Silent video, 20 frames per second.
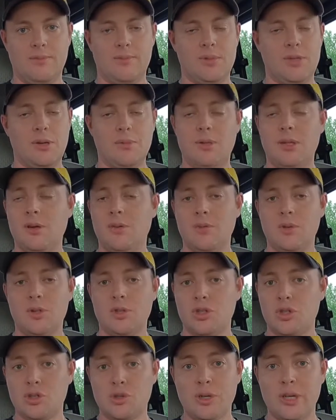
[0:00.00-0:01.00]
Same thing with
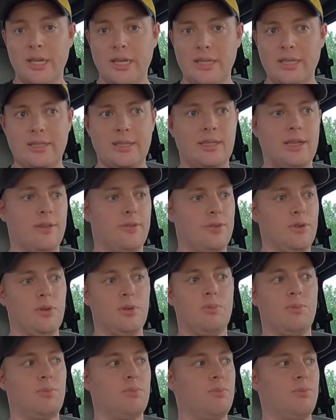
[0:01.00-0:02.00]
strings. If
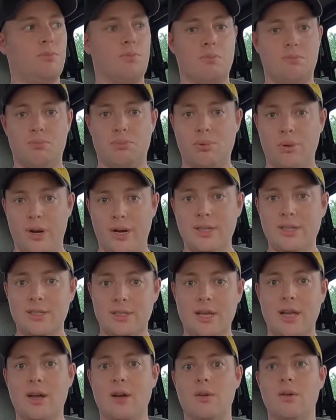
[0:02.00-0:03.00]
you press
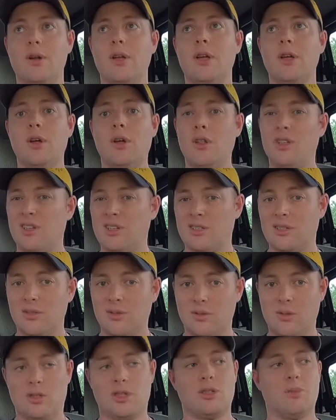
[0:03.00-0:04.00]
down
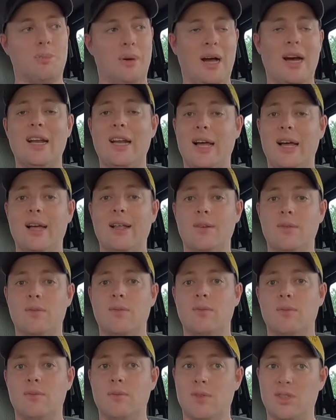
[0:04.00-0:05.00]
the spot on
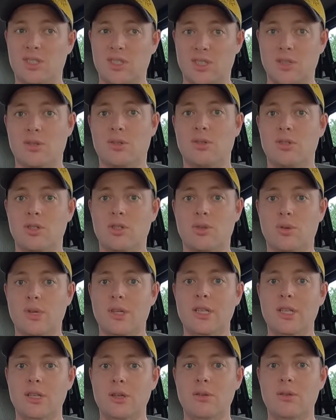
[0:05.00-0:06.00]
the certain
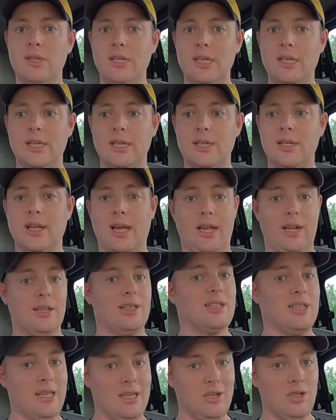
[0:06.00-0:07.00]
string that you need, and
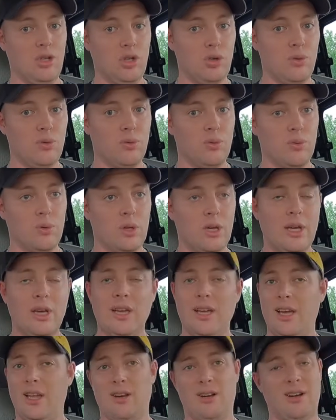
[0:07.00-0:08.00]
it's in tune,
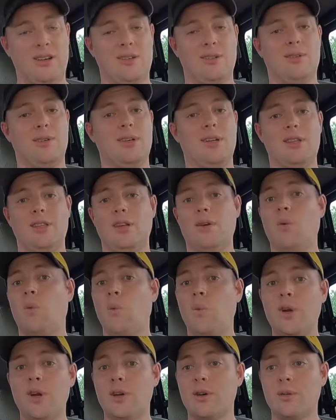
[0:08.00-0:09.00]
and you're not doing anything
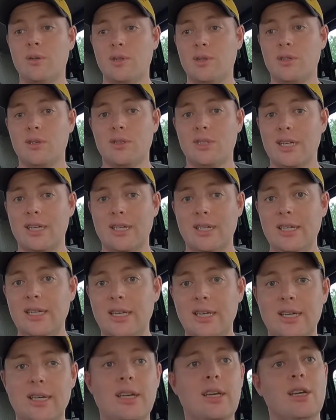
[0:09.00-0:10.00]
weird with your
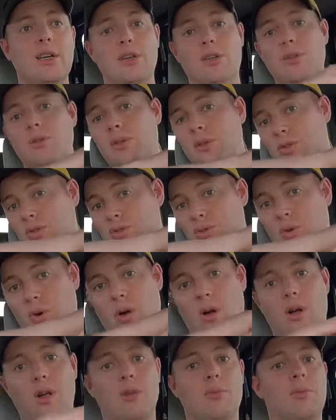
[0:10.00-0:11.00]
technique, you can
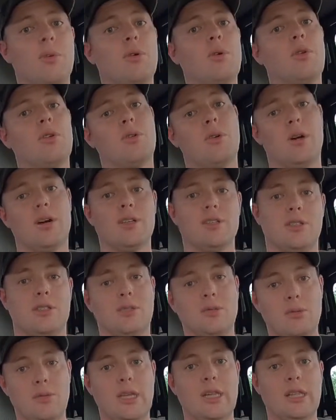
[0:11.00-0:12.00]
draw the bow across
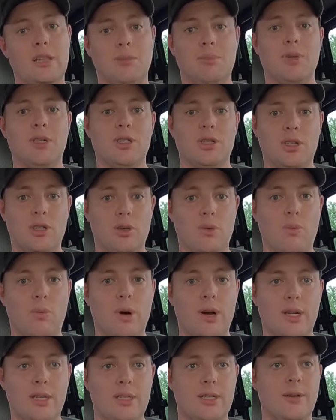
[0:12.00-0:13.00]
and you get the pitch that you
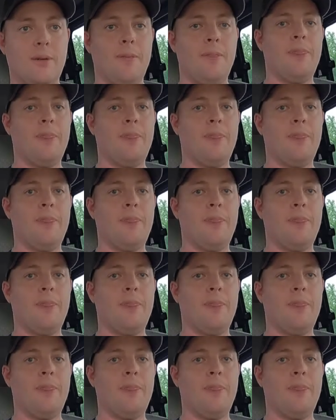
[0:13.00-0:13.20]
want.